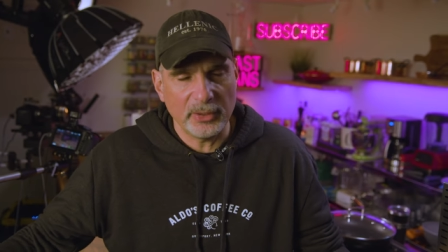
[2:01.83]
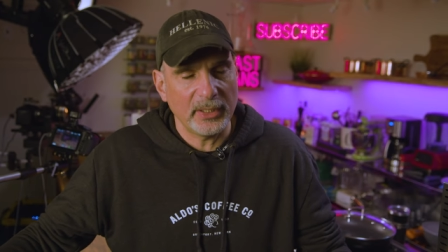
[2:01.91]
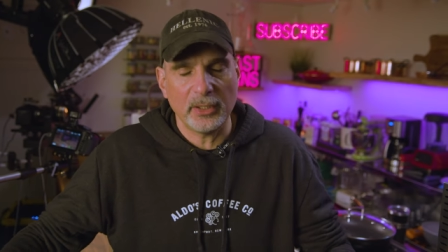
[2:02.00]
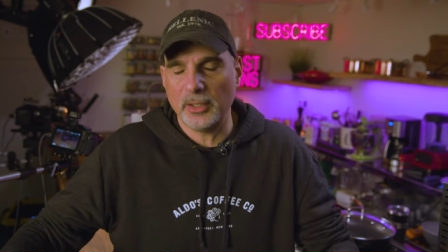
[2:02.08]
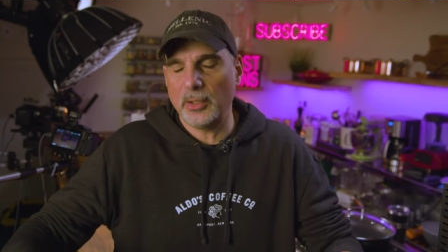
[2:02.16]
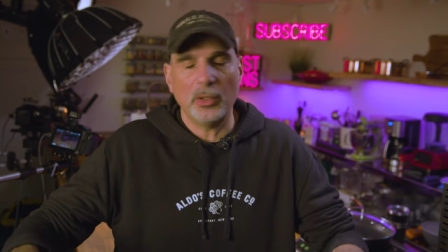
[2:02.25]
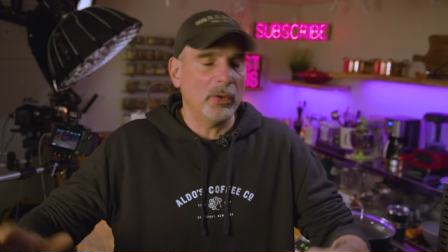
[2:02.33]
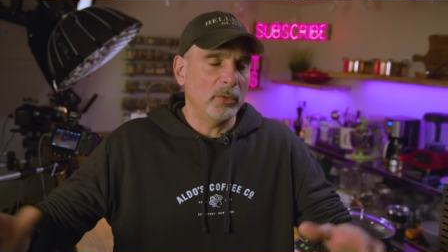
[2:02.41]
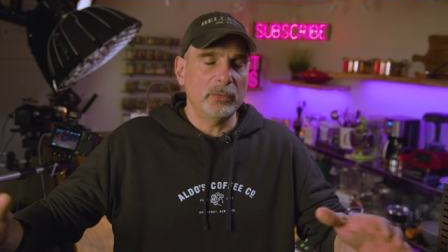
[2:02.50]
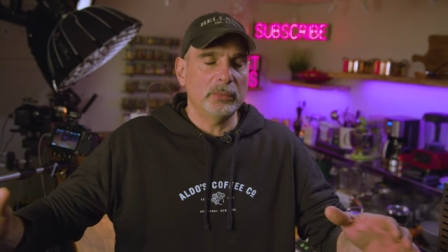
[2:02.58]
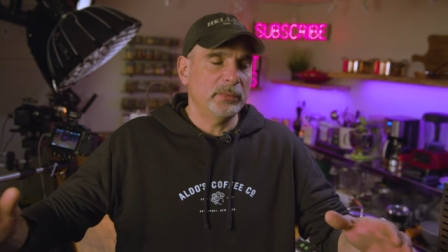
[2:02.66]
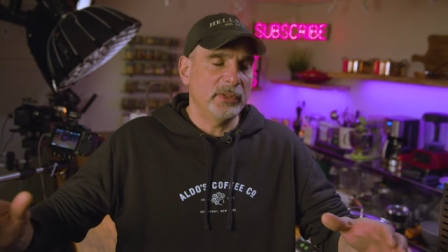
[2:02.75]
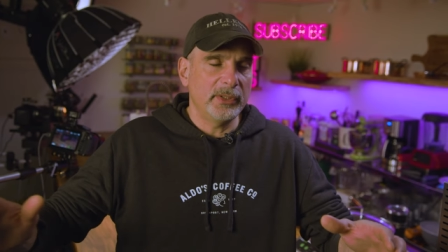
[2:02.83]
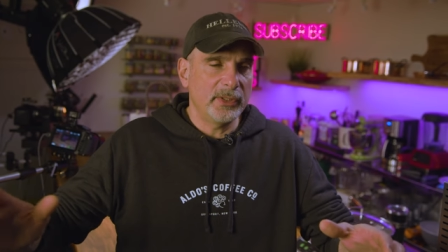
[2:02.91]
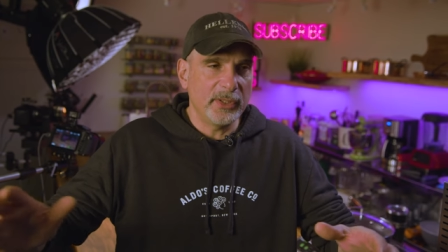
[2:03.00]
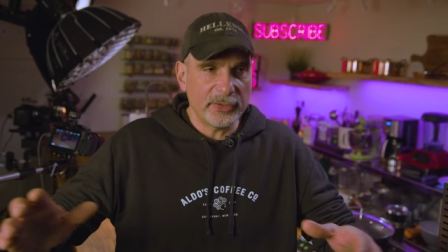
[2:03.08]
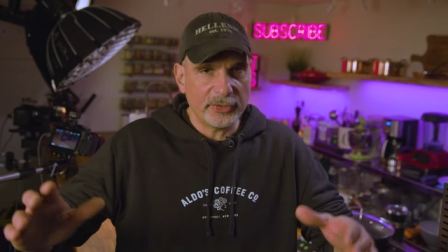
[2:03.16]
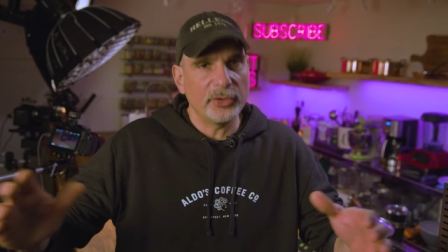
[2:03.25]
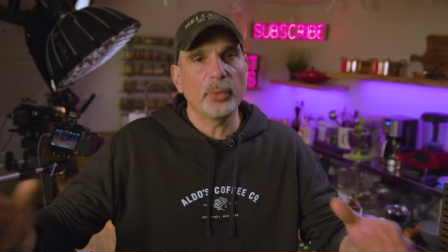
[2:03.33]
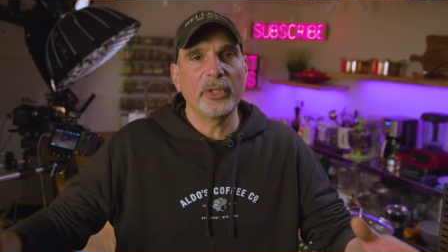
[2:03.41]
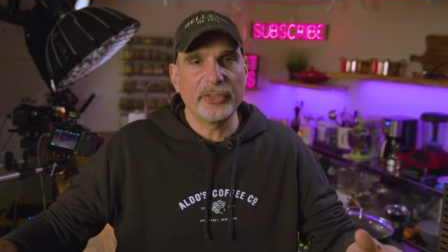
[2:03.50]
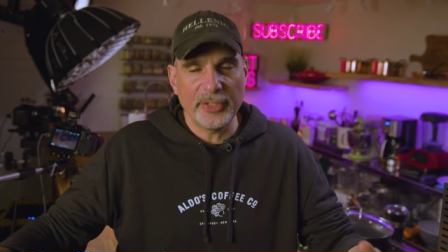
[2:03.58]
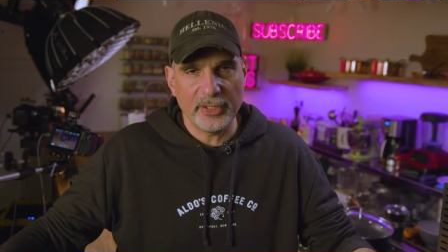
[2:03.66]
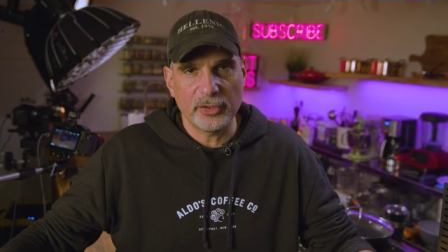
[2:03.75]
You're like, oh, this is the
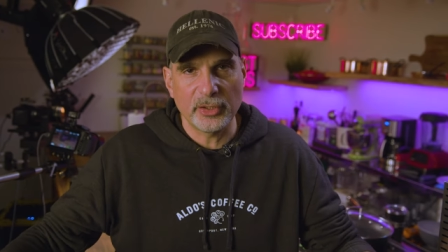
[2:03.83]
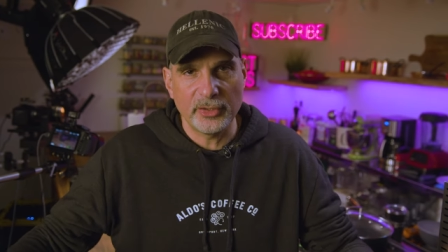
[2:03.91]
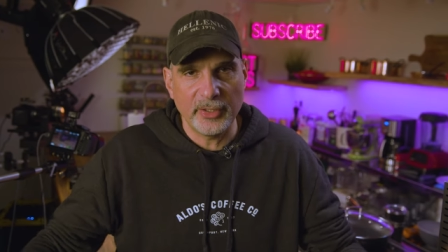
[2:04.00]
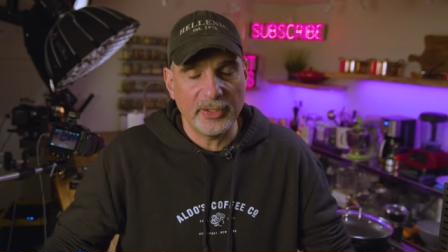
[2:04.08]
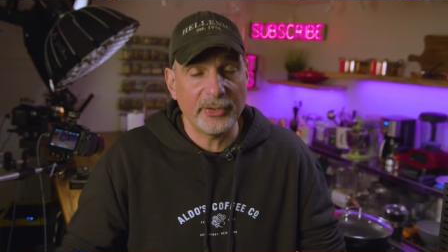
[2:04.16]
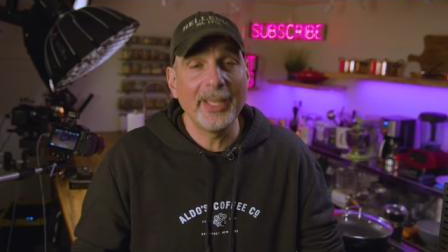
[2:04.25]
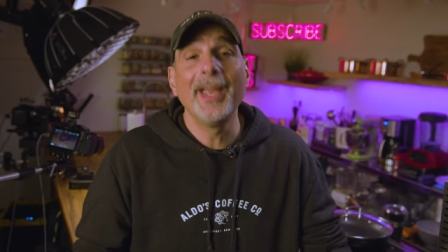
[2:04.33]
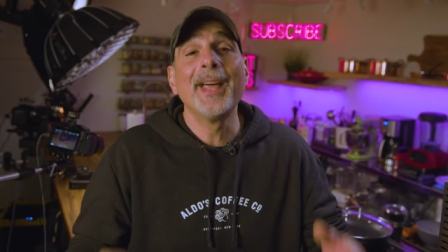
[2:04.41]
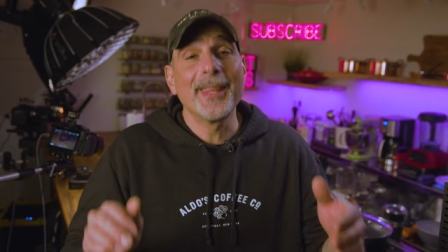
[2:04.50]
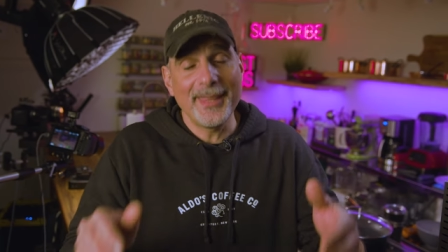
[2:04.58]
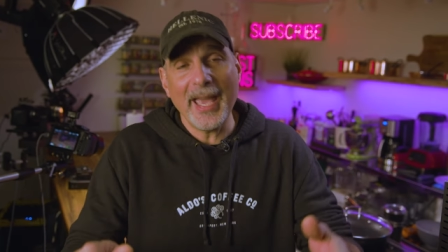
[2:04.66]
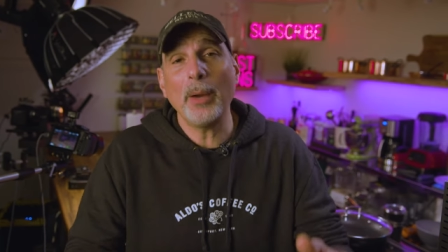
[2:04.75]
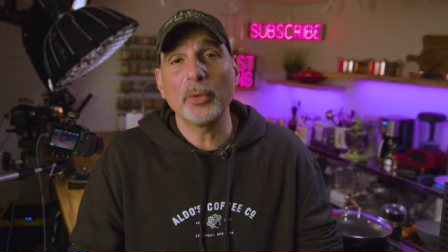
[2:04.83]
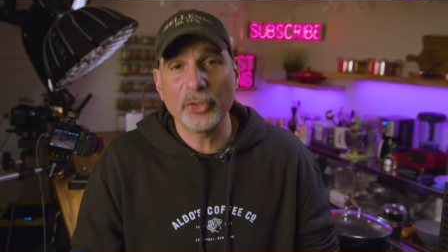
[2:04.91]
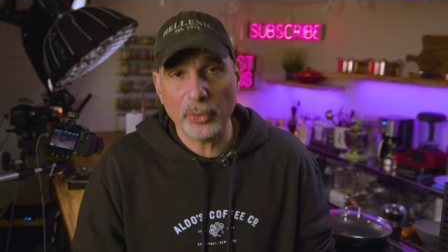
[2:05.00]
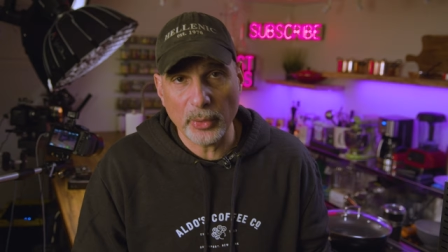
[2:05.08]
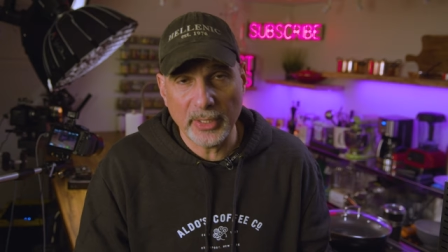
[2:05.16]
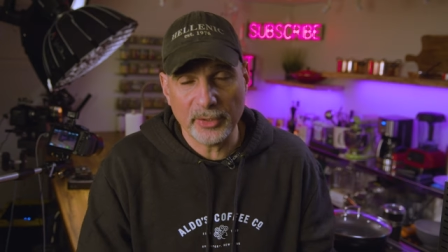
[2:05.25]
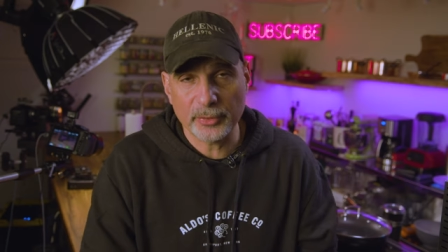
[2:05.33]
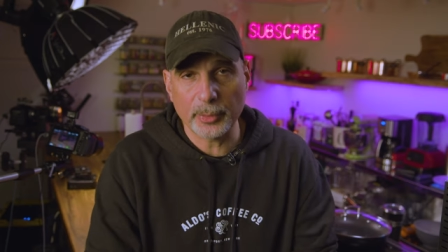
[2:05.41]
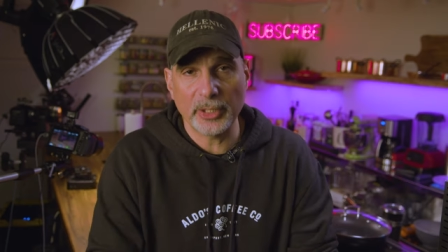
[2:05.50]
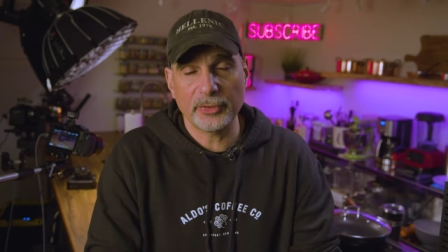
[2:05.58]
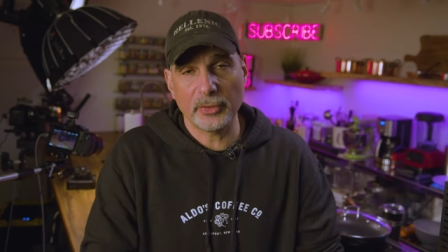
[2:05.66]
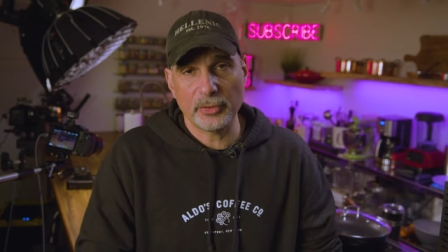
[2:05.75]
way steak should taste. That was the way
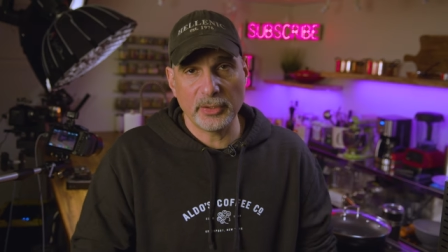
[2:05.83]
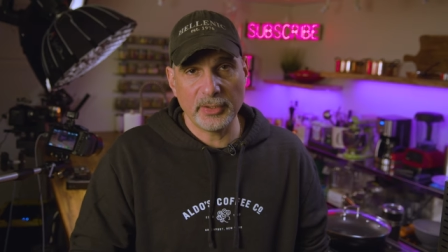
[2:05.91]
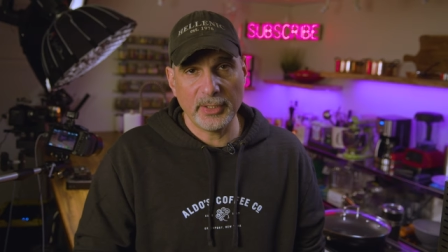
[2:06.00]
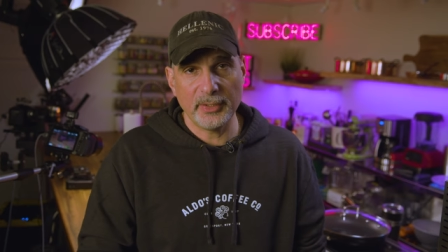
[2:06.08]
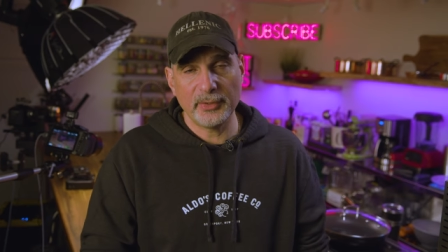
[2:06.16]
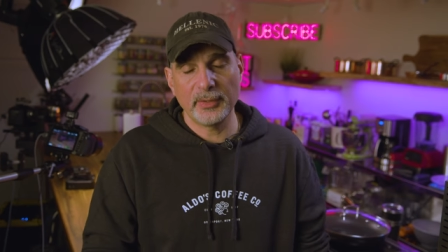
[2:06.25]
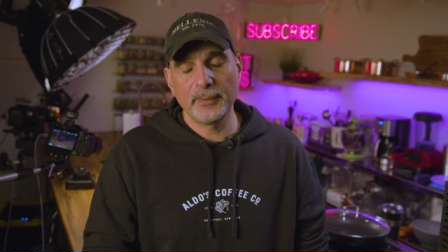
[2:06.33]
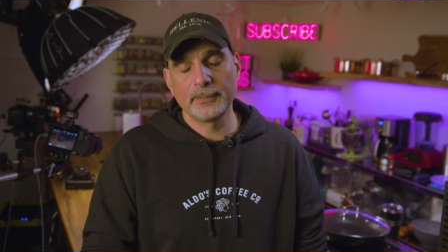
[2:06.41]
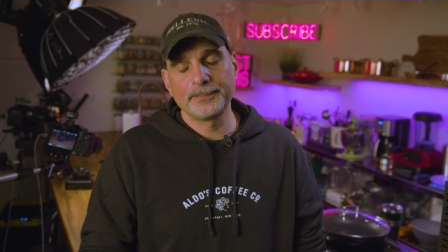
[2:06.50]
espresso should taste.